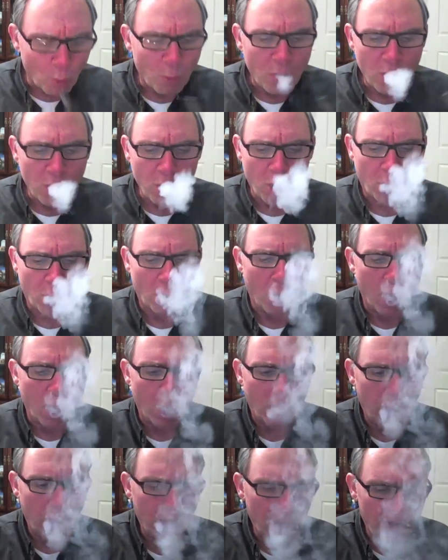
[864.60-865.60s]
are
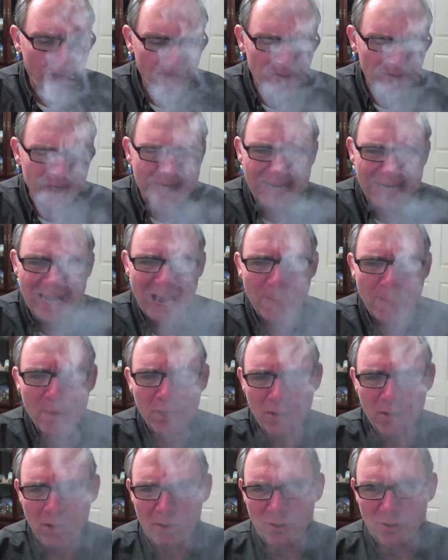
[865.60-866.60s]
all of the
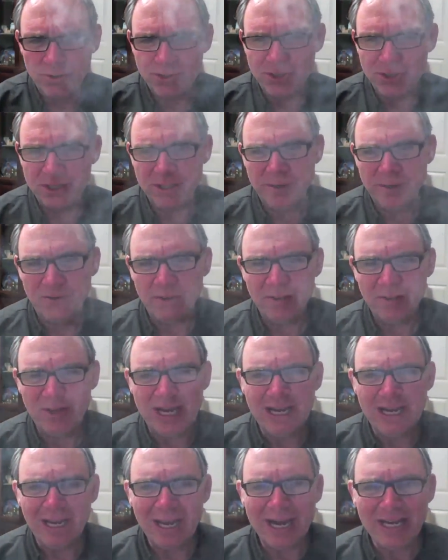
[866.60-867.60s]
chemicals that
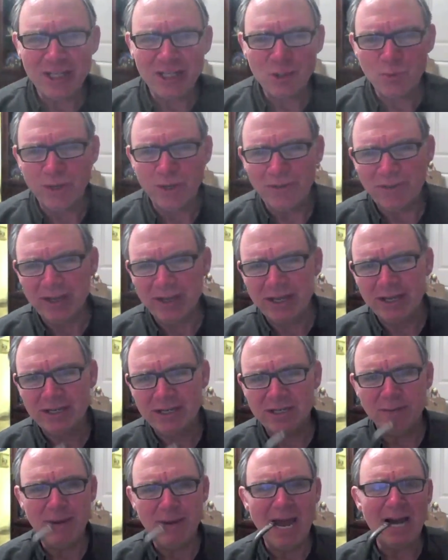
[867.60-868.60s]
they lace with the
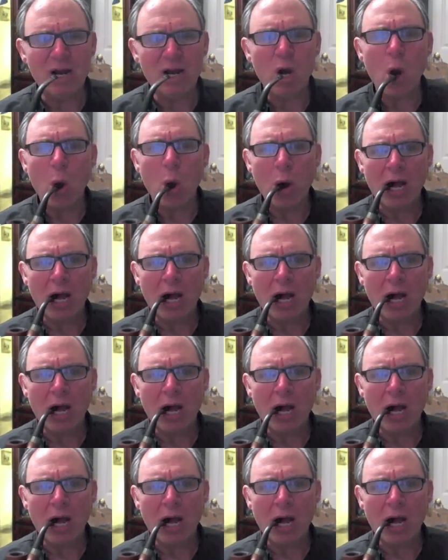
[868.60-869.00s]
tobacco.